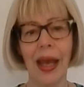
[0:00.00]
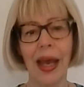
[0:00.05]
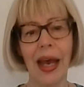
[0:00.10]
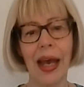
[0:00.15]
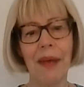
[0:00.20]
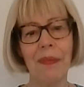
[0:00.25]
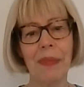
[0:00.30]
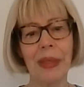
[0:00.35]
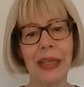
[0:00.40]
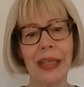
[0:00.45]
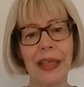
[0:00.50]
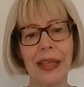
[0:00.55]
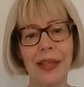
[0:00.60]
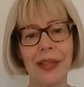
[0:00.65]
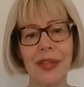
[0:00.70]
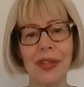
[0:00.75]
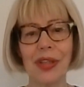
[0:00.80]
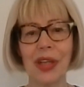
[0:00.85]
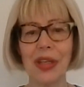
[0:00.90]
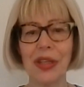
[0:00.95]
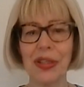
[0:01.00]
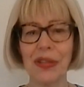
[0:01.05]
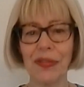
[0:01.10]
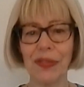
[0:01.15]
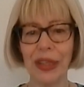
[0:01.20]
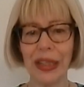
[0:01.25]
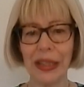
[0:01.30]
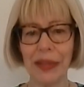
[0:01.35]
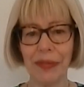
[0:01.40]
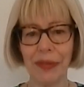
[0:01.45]
And because Joseph
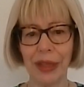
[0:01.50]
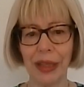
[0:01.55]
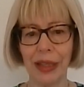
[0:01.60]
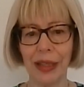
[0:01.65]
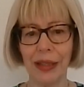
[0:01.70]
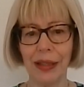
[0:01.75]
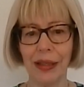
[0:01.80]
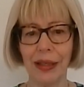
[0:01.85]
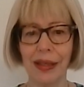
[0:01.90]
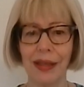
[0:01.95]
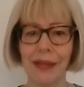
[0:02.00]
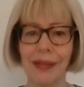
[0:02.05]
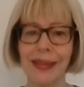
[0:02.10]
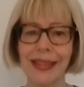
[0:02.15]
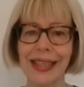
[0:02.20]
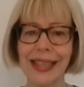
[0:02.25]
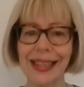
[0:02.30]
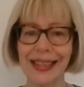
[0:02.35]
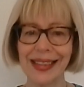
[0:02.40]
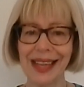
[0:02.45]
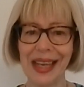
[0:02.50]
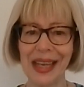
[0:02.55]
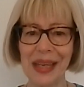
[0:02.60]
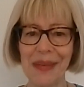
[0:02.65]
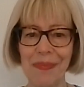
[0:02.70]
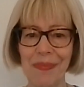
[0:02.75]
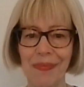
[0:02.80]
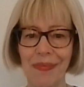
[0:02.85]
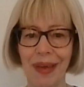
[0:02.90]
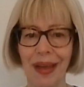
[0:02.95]
Levy,
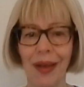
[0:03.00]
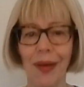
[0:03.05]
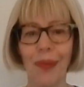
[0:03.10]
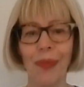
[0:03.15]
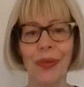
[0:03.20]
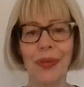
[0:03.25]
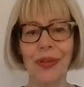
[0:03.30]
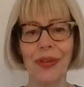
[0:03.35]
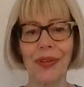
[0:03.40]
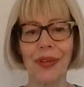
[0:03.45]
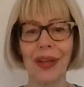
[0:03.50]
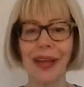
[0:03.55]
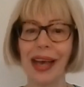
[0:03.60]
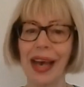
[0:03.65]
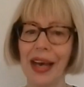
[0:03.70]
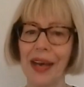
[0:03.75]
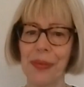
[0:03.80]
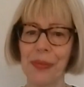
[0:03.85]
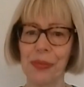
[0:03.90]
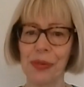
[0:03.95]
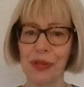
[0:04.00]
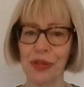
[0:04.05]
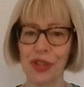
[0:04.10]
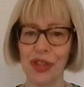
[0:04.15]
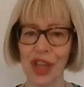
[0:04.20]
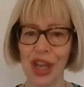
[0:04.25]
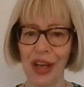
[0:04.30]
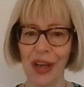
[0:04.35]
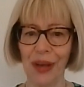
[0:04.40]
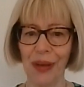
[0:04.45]
nickname, was Admiral
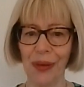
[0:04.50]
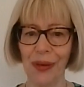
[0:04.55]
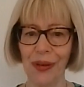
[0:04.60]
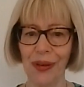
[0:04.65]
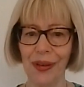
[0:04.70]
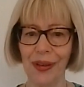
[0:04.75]
Joe,